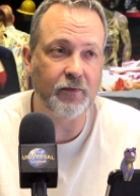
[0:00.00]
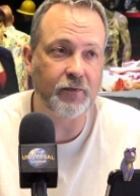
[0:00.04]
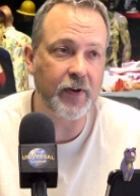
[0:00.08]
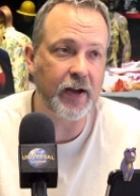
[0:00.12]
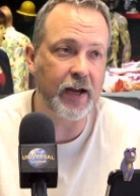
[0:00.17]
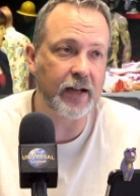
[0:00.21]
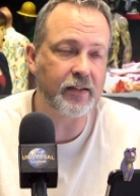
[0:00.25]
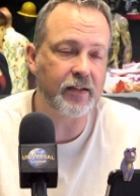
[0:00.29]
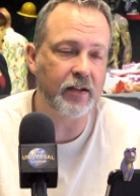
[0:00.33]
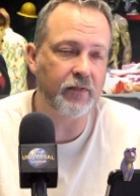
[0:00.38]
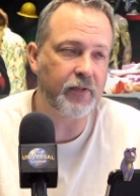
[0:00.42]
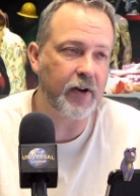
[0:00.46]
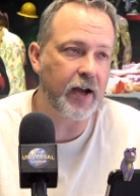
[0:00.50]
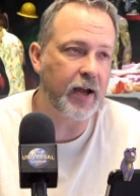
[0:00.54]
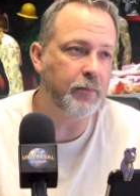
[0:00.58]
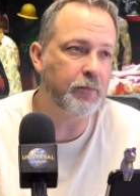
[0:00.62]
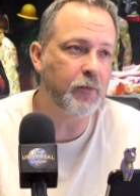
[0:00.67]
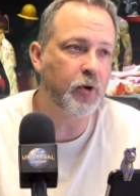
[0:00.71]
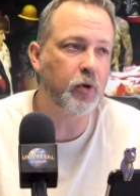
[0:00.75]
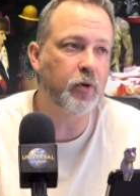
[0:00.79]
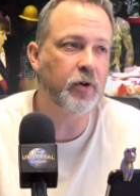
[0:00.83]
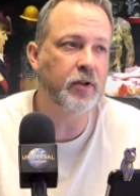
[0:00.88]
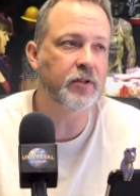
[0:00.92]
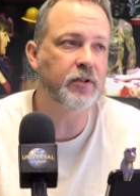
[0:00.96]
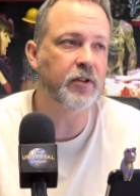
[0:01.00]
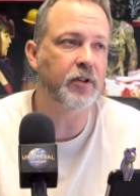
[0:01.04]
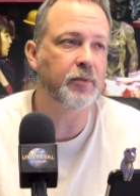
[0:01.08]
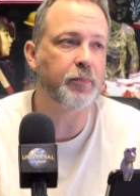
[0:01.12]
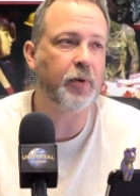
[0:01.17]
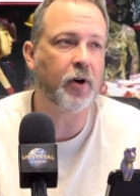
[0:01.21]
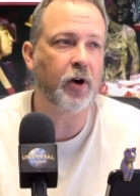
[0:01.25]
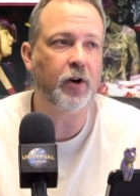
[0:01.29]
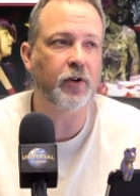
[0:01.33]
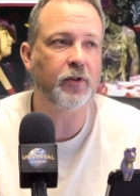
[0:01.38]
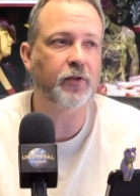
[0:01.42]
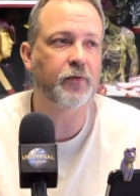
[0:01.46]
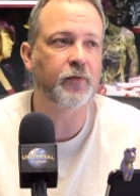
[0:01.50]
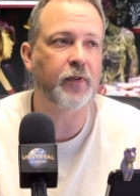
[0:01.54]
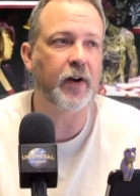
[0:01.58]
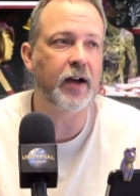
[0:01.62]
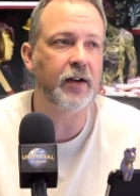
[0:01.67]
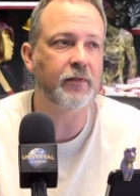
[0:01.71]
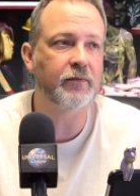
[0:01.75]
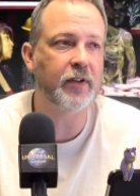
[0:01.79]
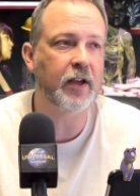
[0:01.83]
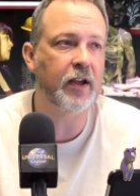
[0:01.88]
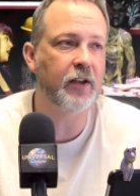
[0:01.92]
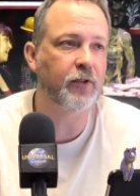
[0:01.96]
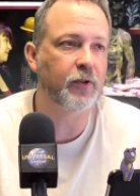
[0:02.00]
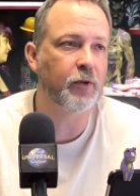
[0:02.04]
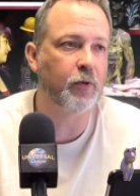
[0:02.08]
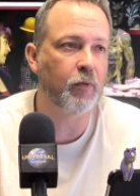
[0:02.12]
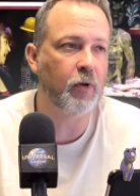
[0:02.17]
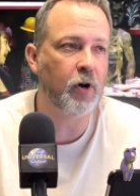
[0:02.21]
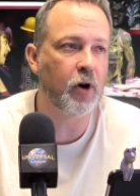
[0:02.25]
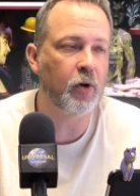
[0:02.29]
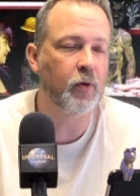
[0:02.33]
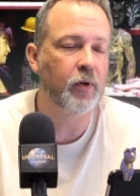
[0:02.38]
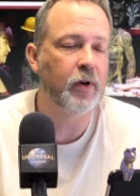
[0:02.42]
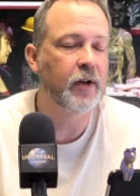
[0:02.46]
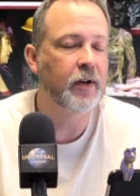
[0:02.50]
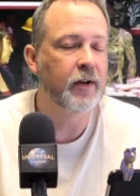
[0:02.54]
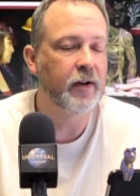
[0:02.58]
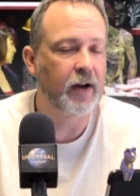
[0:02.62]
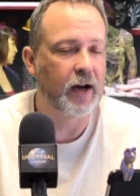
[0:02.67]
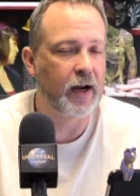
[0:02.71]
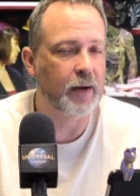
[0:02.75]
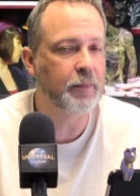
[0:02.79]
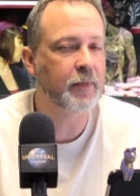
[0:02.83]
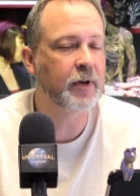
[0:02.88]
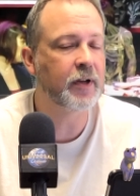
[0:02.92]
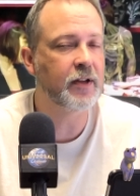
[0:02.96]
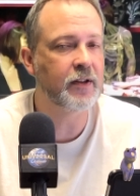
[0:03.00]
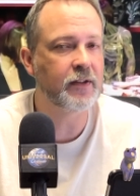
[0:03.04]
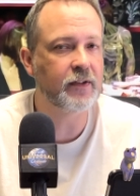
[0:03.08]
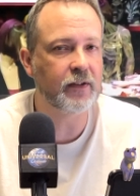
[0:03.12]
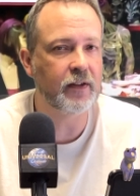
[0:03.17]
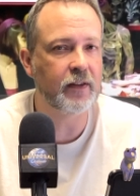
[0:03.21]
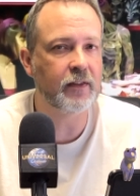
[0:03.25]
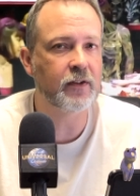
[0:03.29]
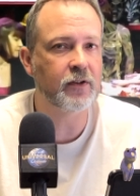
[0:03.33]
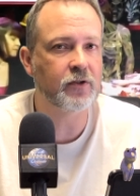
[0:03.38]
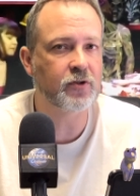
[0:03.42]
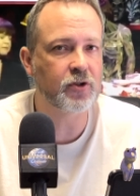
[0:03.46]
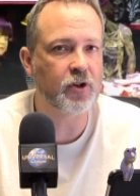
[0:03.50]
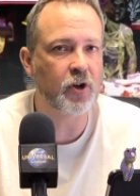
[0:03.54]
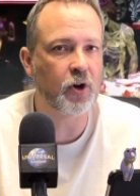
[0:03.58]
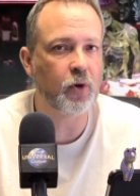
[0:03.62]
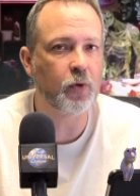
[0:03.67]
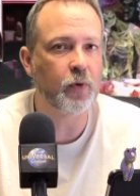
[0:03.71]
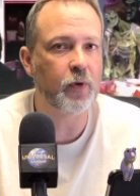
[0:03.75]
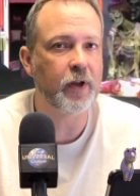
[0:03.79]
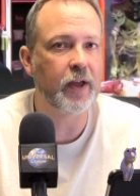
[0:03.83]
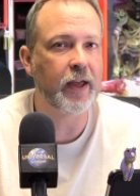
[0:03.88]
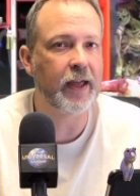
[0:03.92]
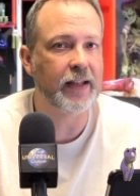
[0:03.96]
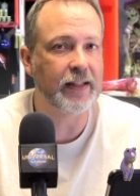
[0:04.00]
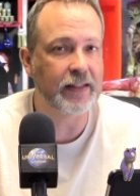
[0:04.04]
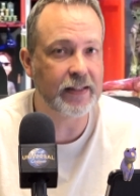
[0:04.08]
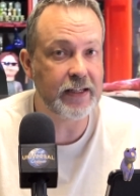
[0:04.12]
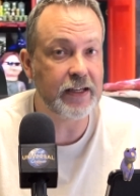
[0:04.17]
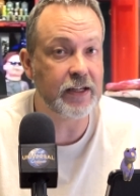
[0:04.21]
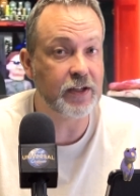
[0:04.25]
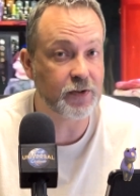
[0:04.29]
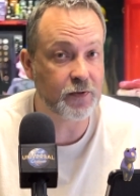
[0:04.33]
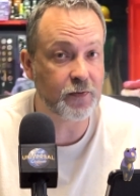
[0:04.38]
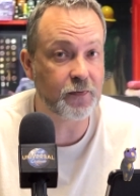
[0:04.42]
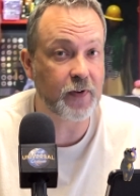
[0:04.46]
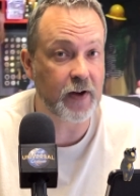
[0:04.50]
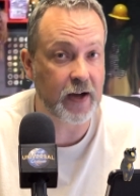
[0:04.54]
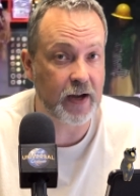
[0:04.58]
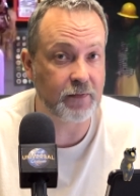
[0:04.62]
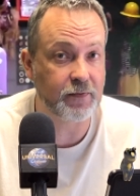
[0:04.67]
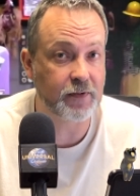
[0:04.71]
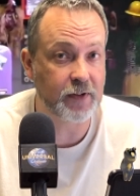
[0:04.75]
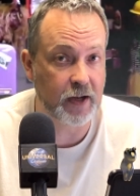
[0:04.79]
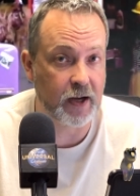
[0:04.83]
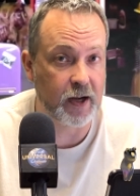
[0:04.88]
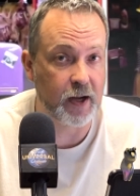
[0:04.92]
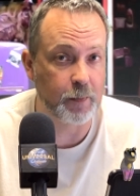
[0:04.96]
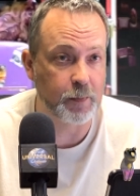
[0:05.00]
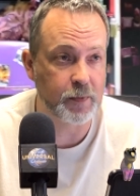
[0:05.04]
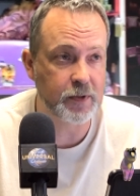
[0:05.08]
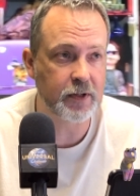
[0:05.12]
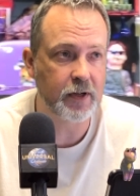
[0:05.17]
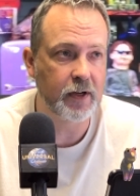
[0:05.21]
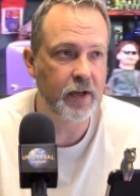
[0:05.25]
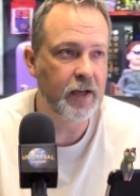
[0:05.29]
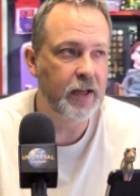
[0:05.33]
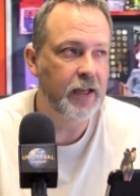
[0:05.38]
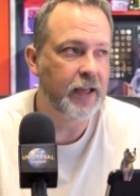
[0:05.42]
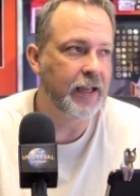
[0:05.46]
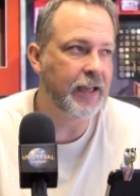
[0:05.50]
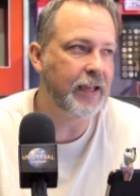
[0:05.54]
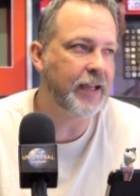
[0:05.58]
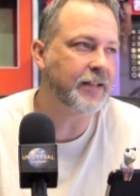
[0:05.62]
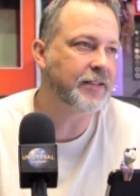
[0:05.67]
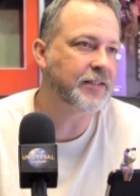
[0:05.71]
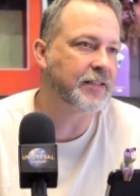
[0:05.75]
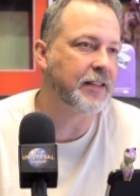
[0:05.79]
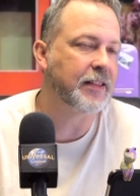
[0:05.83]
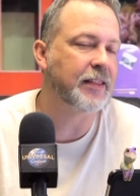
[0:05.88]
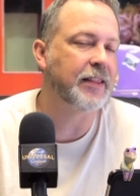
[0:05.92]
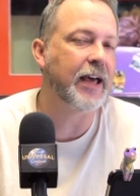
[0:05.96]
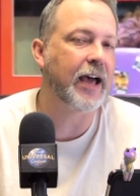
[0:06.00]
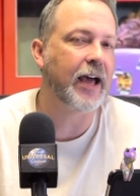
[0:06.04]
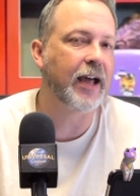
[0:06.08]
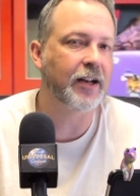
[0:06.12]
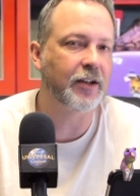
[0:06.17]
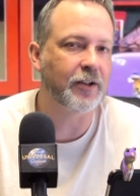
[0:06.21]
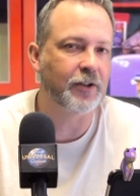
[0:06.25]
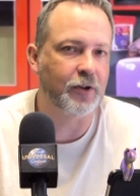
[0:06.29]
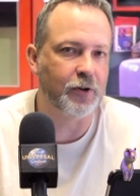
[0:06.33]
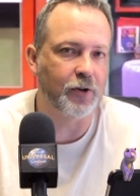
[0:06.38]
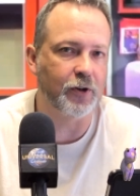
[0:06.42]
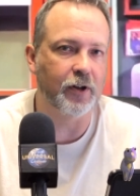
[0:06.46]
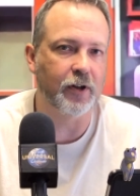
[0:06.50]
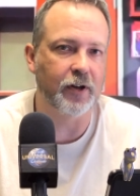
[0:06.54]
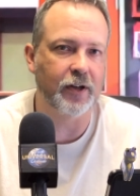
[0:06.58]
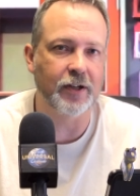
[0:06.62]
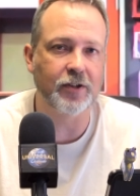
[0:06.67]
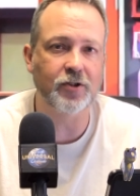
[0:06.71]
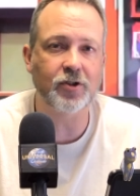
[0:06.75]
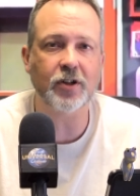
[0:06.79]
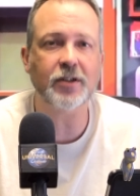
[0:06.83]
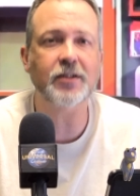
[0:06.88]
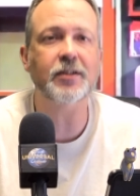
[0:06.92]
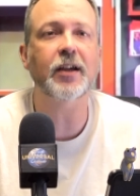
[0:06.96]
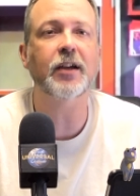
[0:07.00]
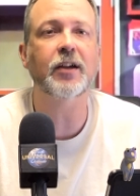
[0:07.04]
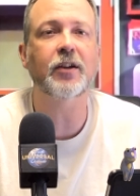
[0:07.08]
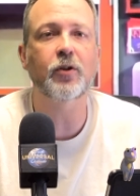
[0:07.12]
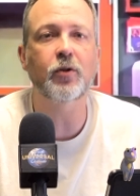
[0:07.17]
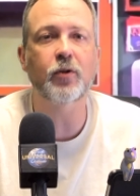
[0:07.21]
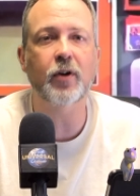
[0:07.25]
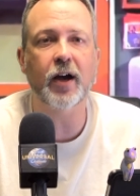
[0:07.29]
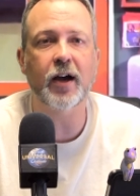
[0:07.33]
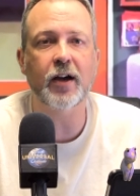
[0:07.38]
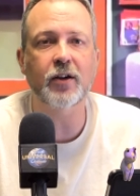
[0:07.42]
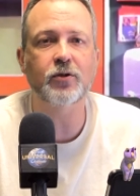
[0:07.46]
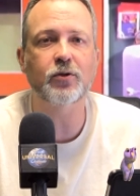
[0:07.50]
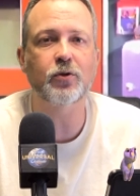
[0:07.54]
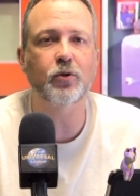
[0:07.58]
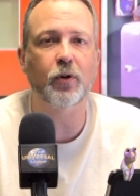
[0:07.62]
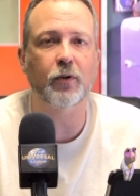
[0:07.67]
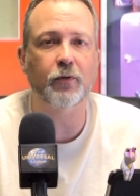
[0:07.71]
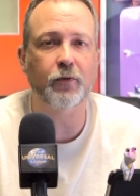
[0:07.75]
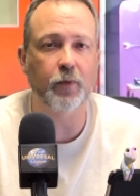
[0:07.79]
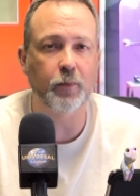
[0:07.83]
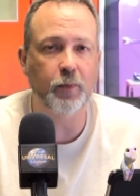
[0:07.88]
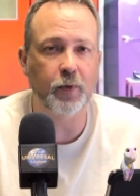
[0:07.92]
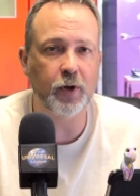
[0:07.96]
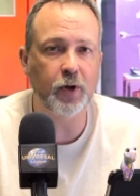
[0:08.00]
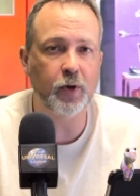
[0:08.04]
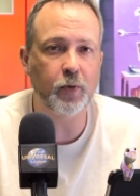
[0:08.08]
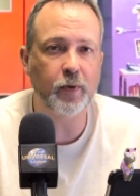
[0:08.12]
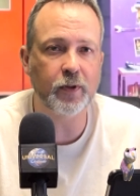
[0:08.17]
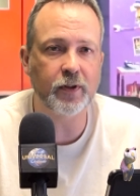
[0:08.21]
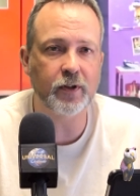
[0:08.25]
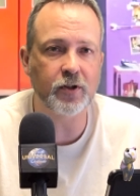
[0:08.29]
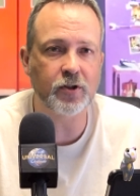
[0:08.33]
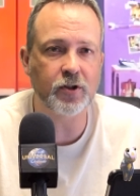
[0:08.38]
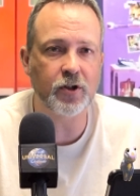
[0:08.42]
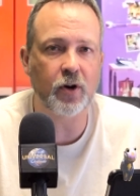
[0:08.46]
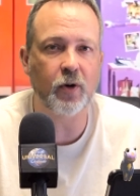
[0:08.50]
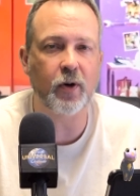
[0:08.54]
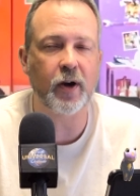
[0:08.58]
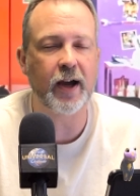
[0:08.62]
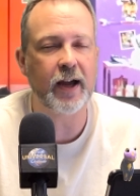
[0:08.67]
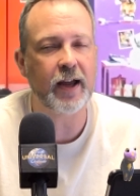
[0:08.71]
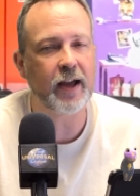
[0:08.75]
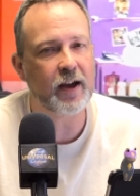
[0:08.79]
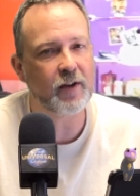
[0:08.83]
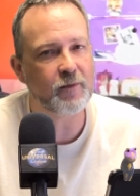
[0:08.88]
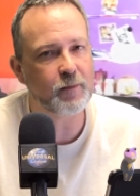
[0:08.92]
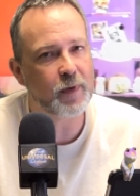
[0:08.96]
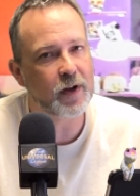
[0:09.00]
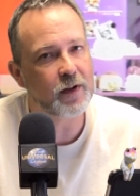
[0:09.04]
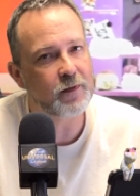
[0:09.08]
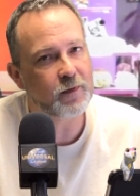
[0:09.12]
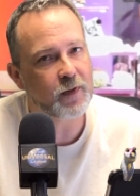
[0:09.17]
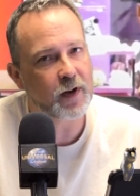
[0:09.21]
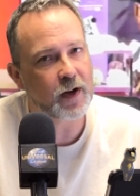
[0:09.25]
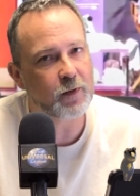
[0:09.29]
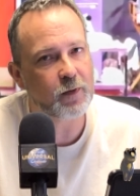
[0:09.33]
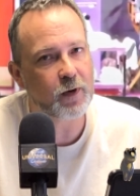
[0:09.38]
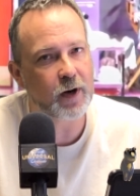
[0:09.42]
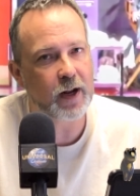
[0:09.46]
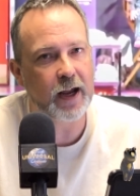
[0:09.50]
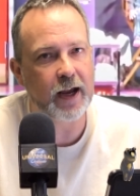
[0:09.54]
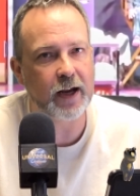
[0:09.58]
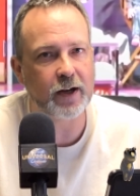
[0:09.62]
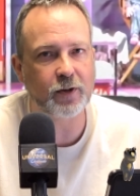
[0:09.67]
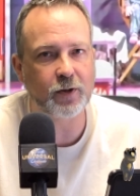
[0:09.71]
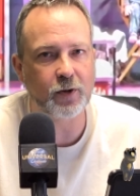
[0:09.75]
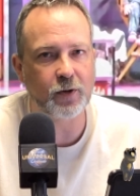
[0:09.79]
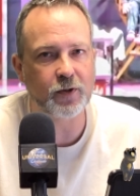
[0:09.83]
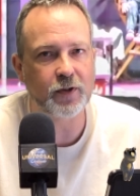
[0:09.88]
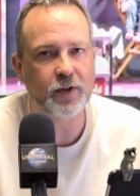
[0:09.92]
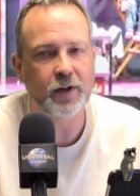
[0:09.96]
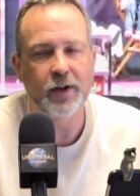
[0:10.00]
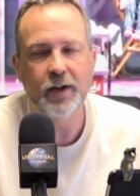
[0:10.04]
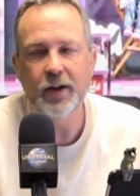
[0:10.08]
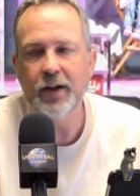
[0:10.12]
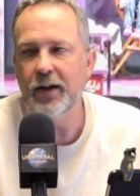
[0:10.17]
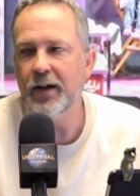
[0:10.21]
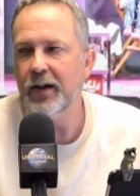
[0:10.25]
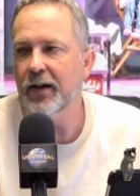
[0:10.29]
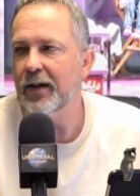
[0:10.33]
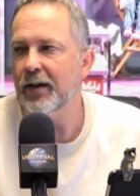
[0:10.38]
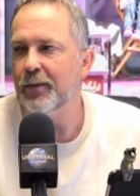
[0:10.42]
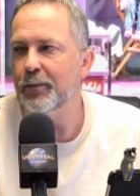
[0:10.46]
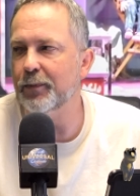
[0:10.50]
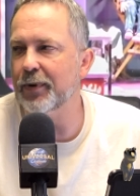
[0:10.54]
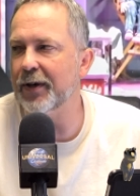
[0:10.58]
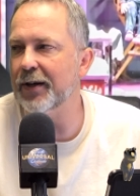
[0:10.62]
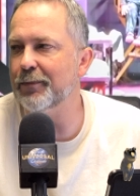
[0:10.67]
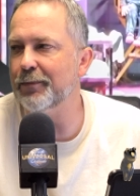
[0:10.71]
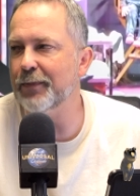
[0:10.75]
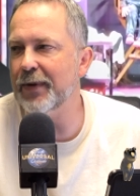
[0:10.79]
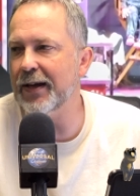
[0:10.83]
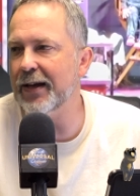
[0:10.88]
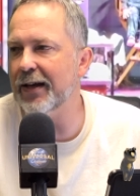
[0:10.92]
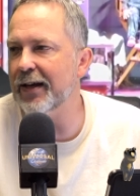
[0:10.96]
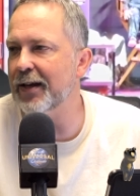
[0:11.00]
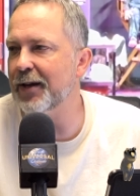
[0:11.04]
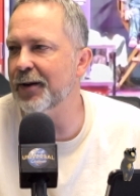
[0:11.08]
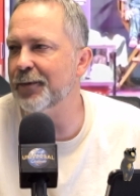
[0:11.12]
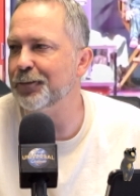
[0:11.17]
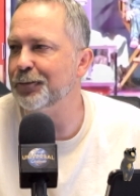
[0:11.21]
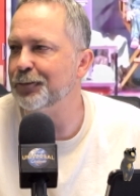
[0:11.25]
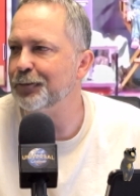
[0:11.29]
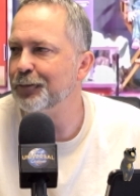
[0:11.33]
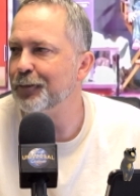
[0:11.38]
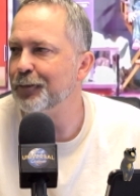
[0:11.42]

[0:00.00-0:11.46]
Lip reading: fact, if I'm going to the parks 5 days in a row, I'm going to see this show at least 5 times. It's that good. And just like you guys who are familiar with this show, I have my favorite actors. But man,